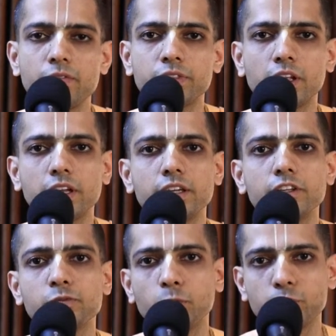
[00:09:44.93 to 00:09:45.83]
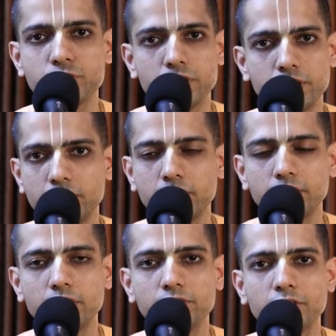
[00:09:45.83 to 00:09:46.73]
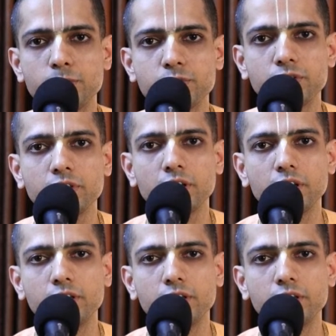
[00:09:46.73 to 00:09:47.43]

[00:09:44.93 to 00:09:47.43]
The link is posted in the description.